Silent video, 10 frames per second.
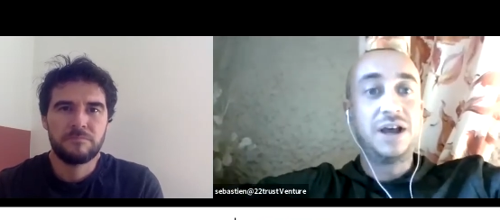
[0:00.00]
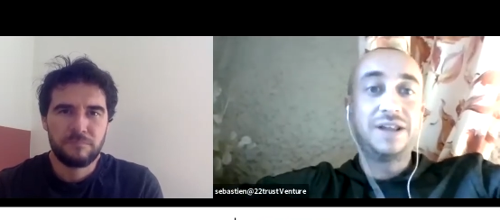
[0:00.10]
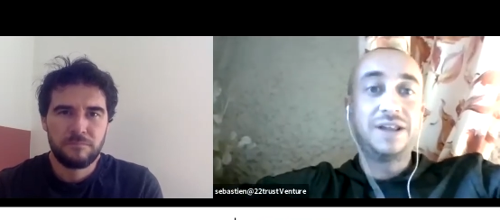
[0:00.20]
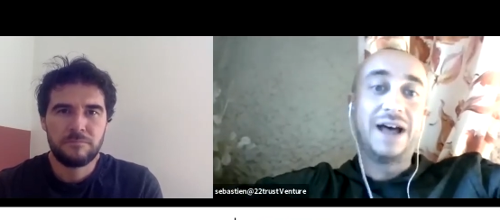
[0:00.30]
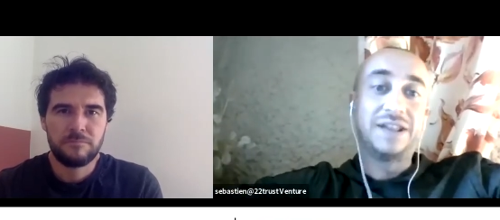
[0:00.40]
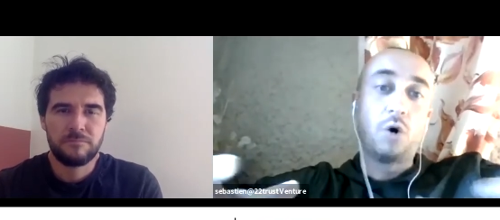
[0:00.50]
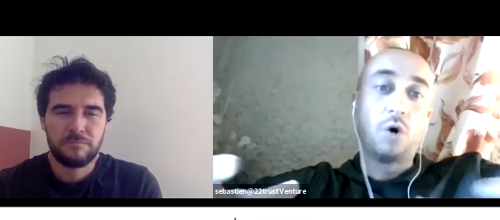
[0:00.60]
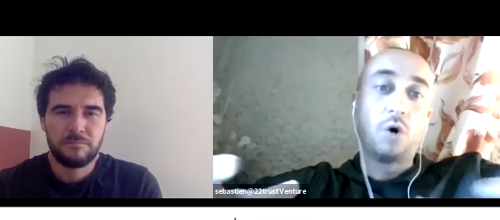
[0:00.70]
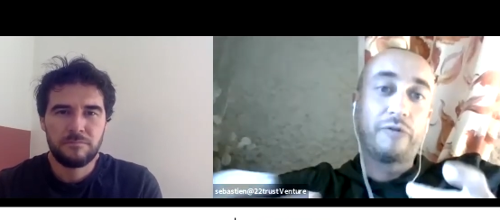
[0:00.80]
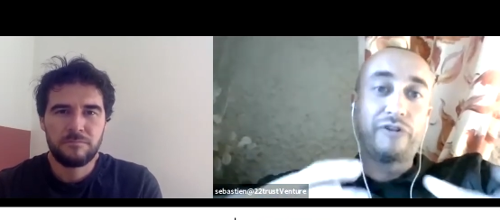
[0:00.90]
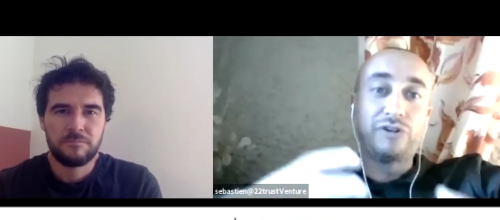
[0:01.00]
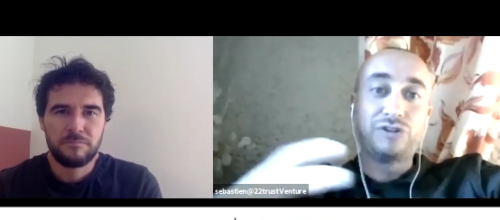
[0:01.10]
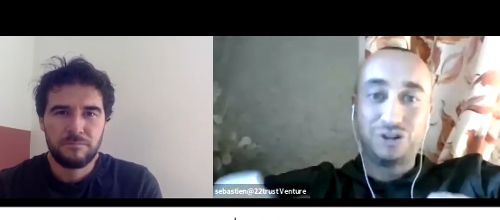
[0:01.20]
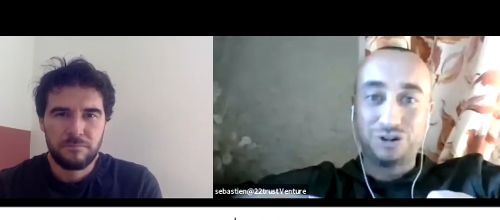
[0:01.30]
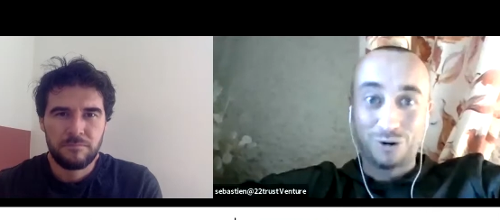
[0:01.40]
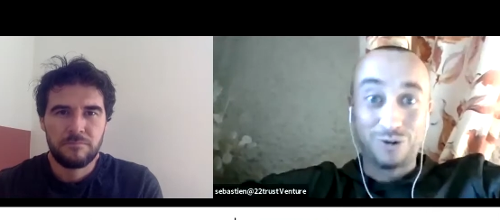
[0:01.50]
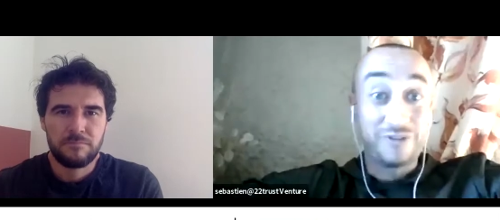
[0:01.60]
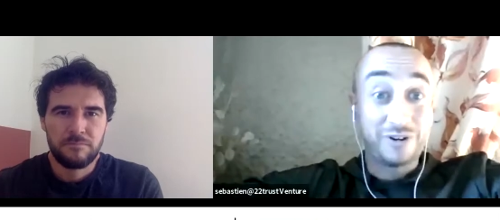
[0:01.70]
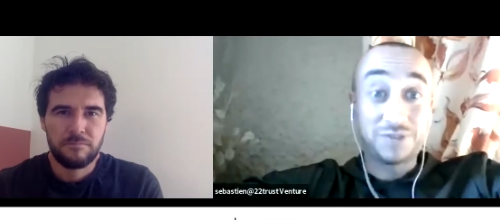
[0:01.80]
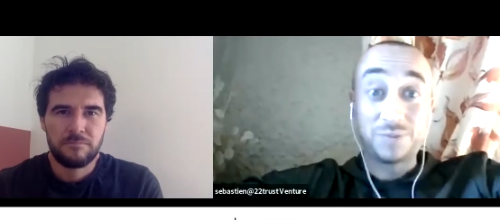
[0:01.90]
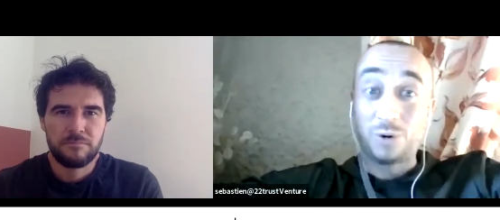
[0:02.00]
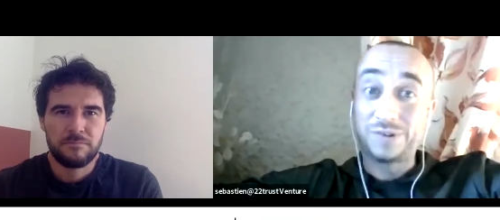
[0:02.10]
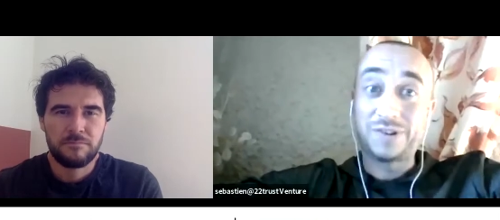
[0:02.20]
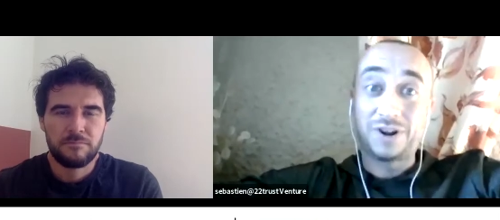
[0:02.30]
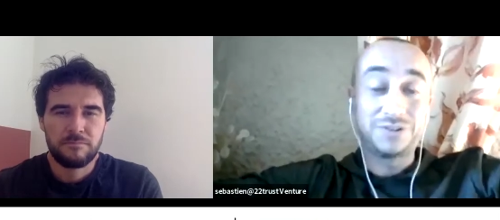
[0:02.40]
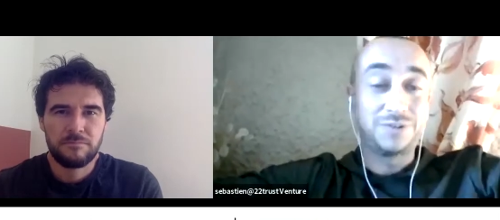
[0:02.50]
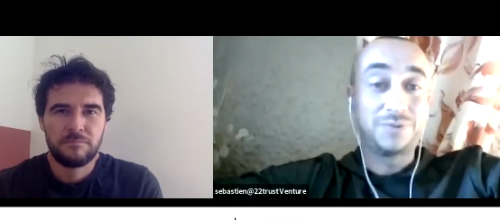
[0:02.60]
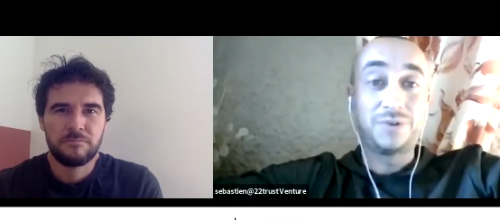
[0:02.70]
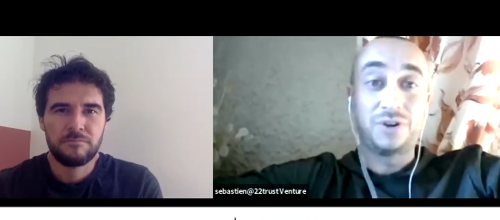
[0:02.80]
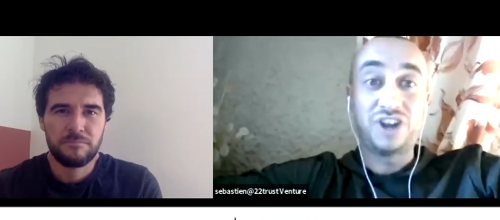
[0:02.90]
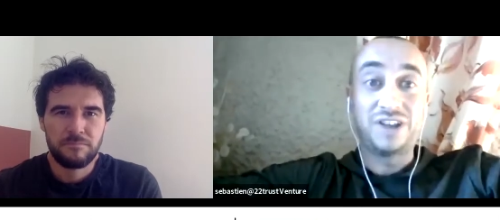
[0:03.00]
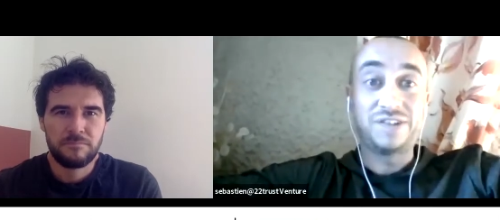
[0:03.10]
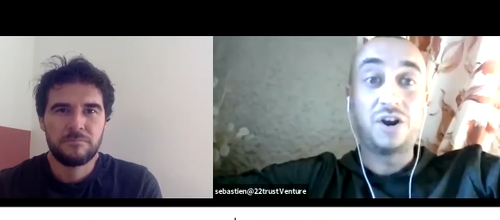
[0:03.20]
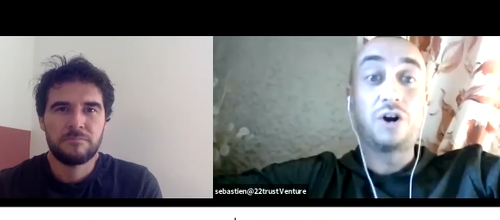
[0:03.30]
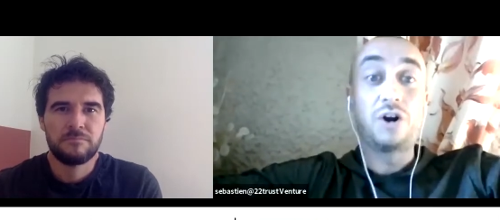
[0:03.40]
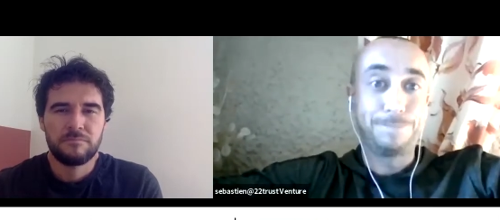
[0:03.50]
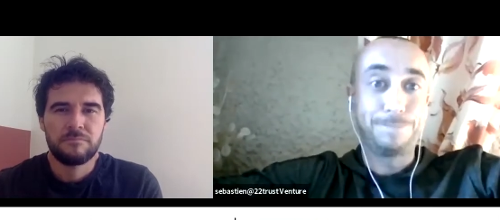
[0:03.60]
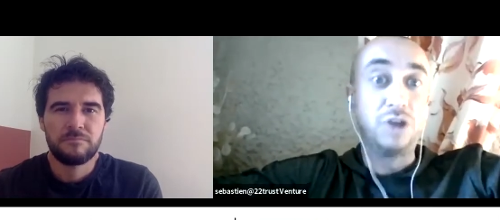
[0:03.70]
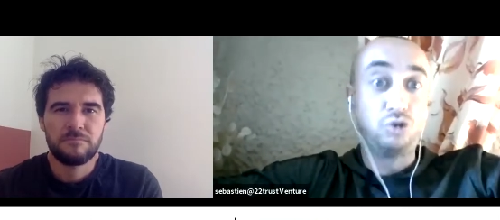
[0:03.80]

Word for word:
Speaker 1: that often you know a very small startup such as ours do